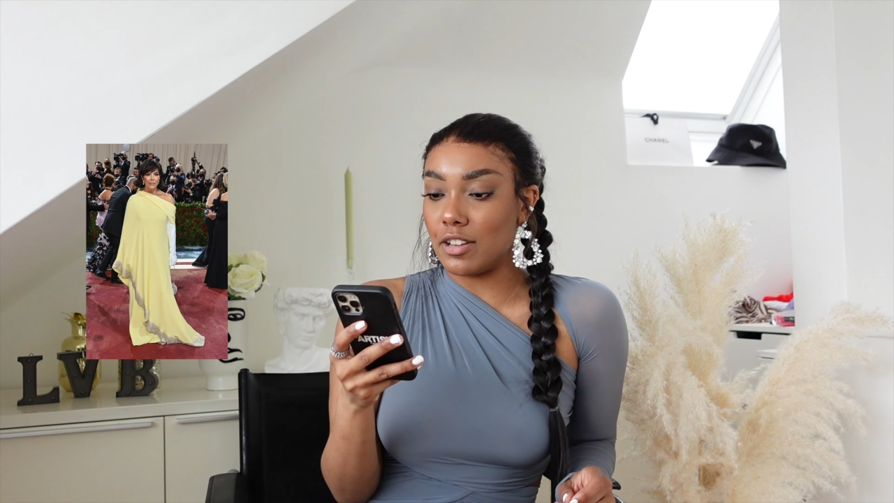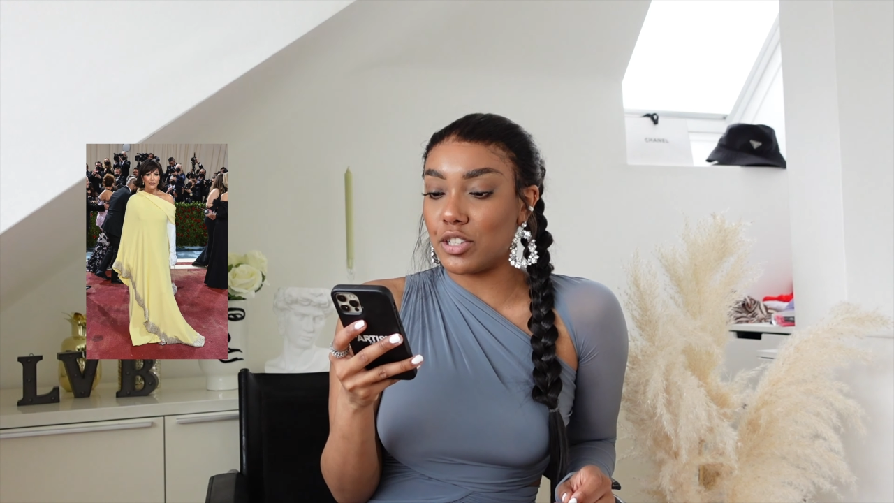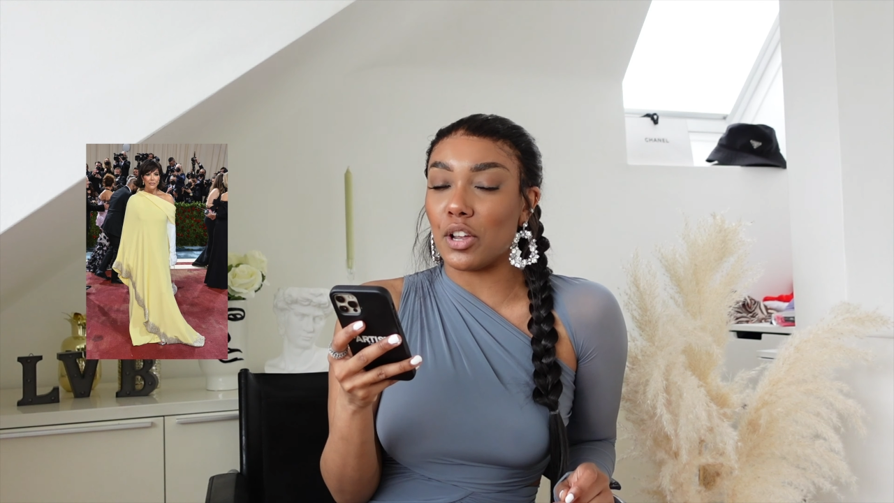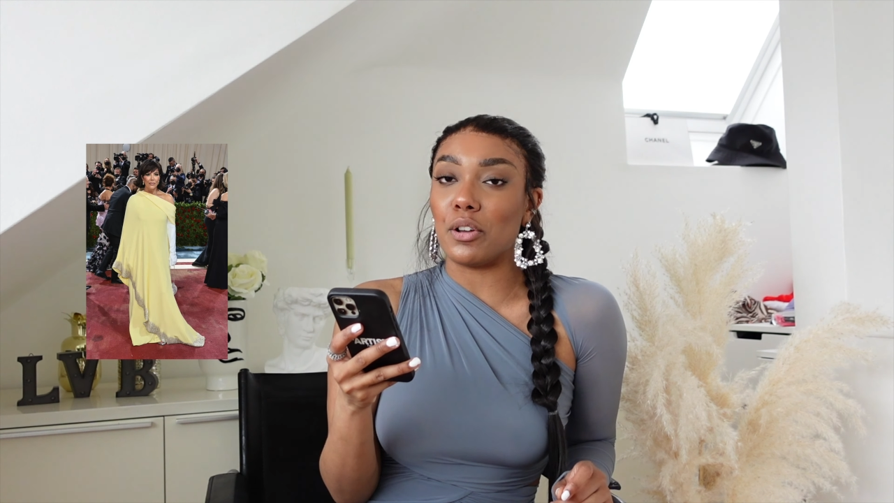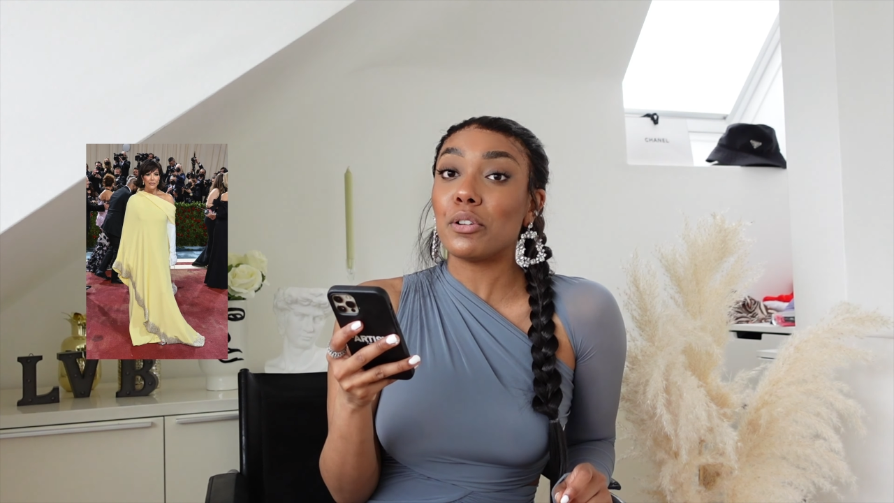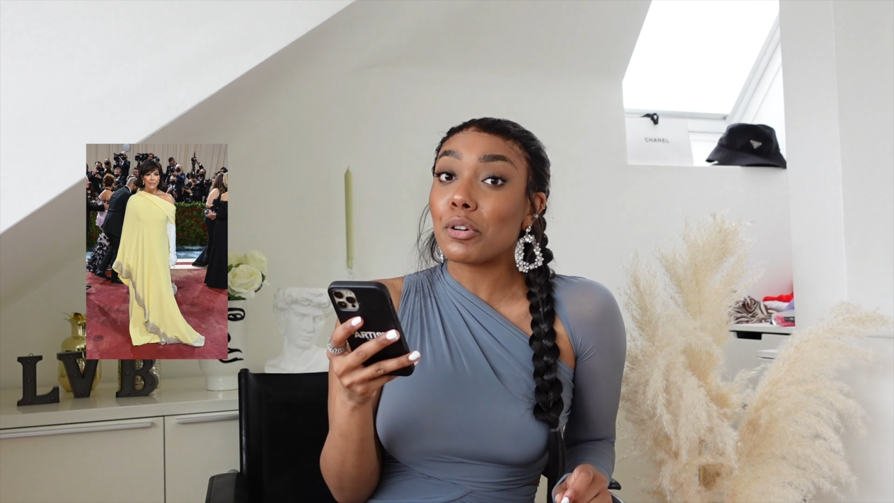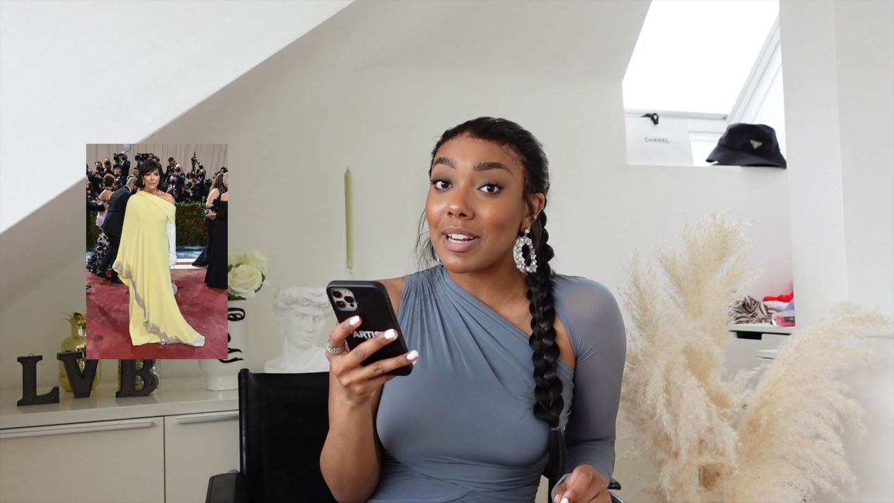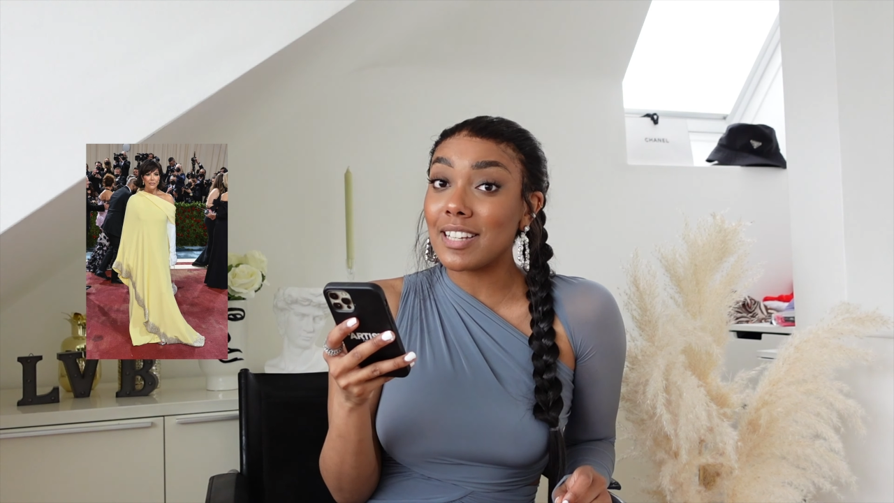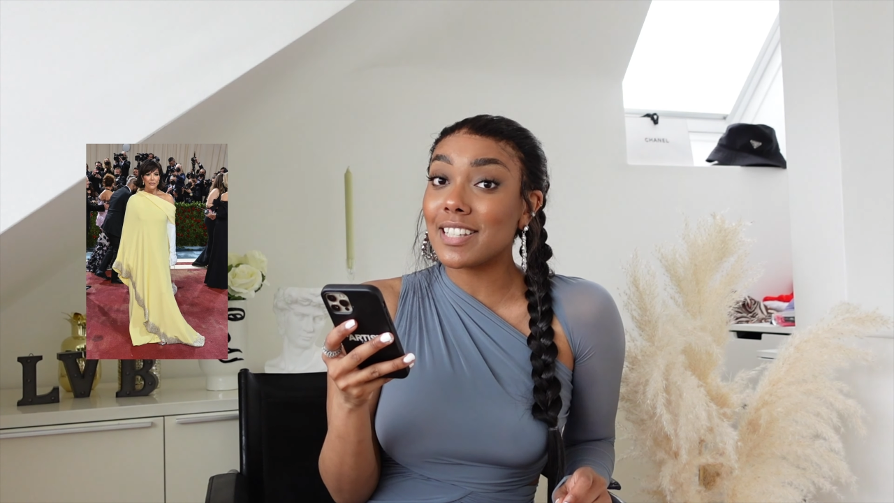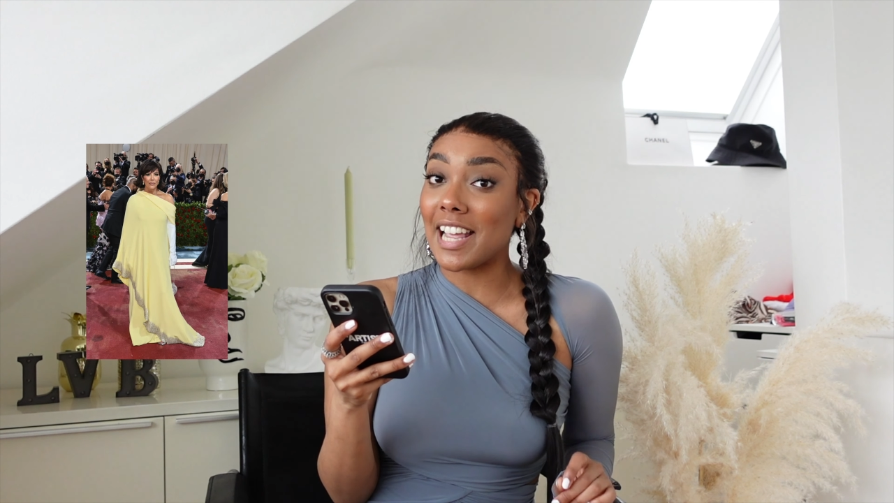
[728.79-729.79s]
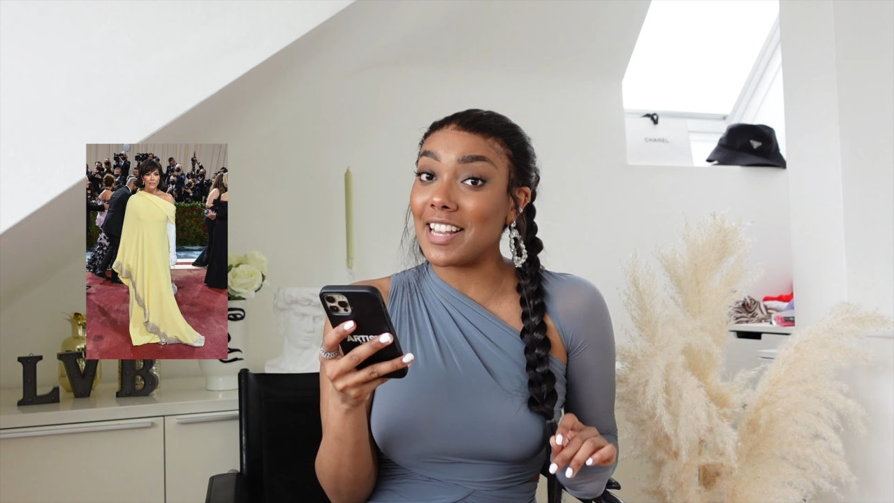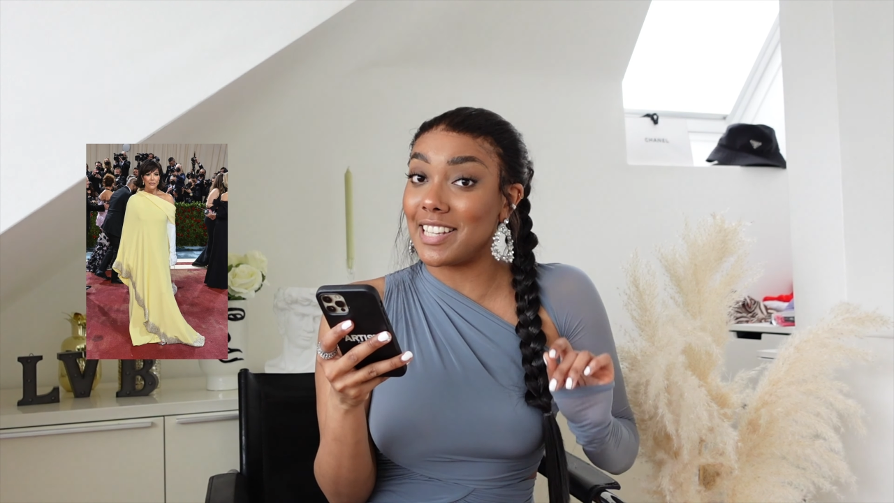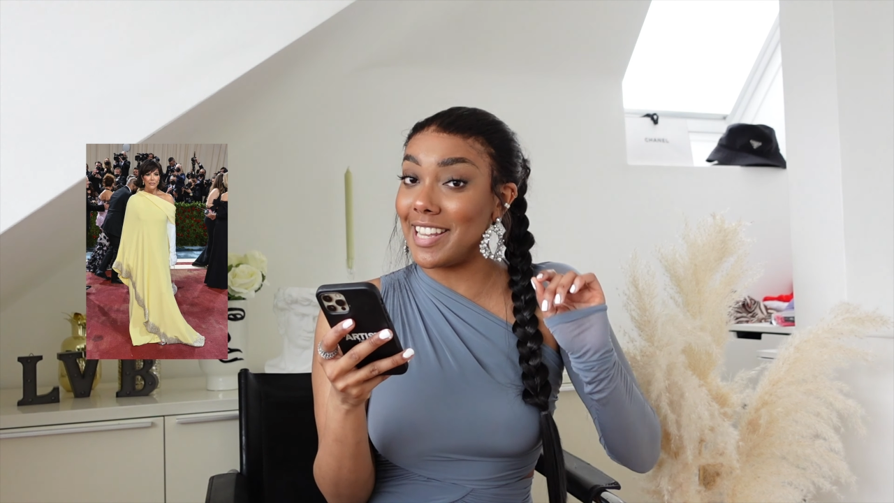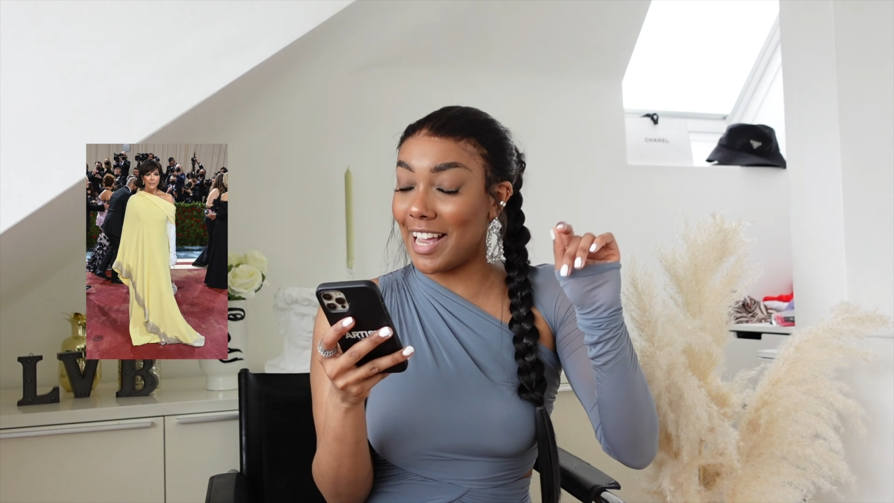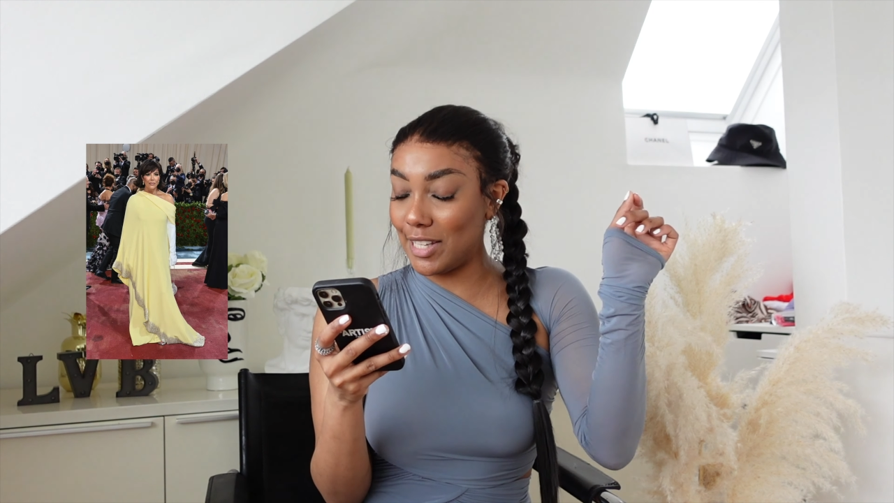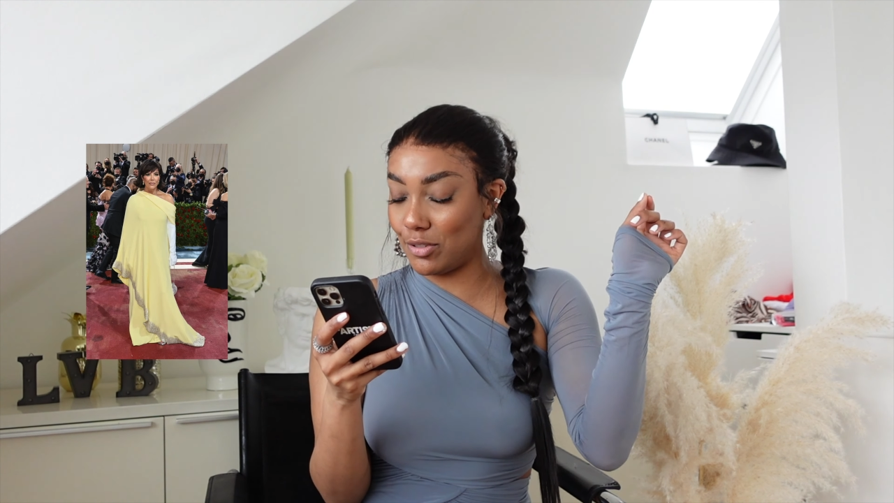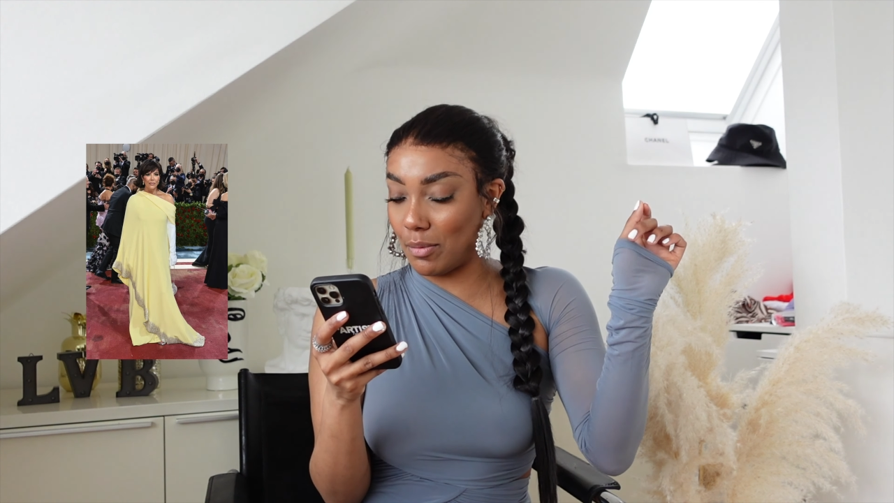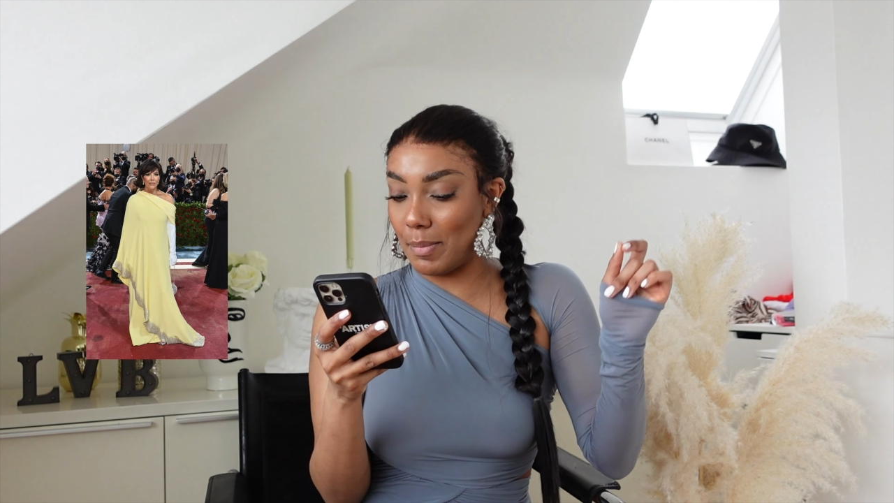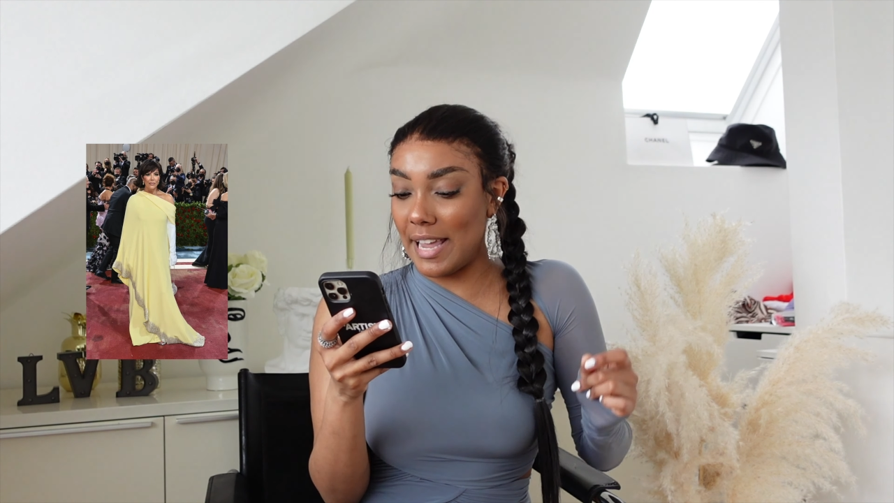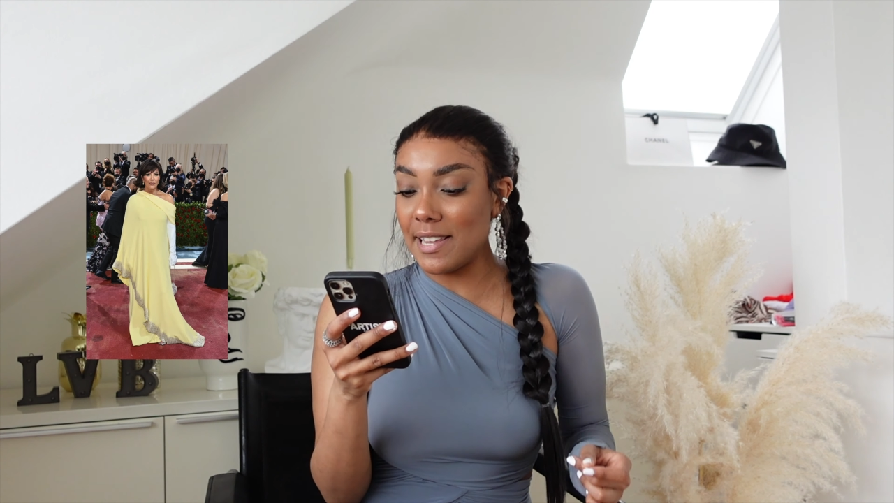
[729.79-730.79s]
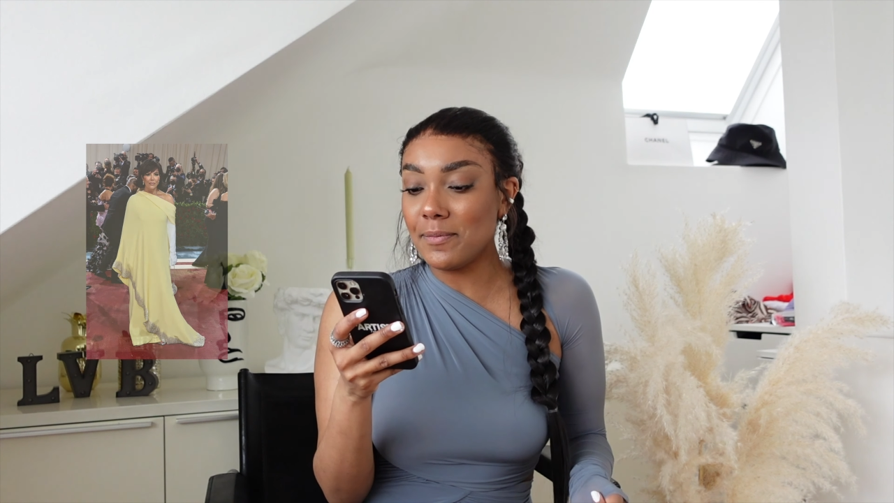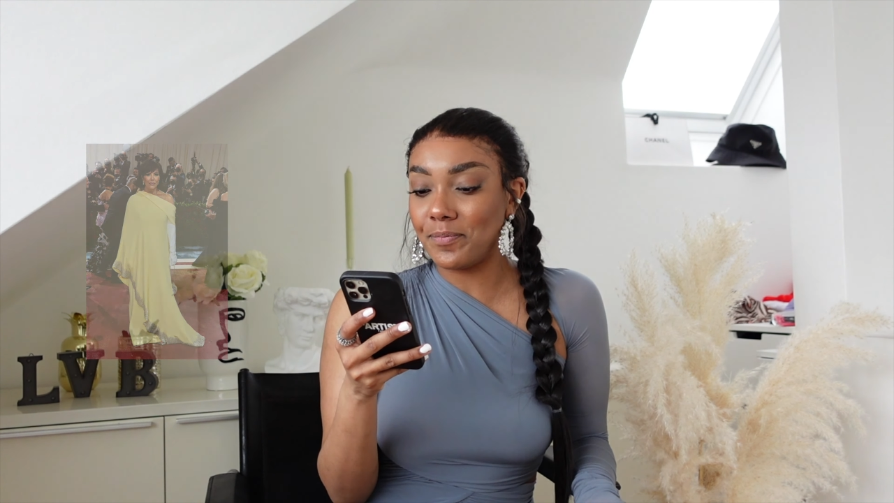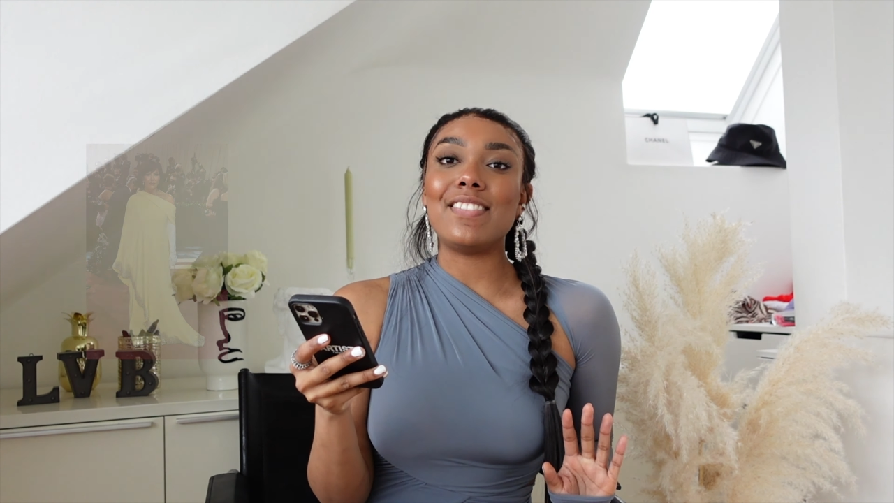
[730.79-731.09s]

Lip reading: So Kris gets a yes from me.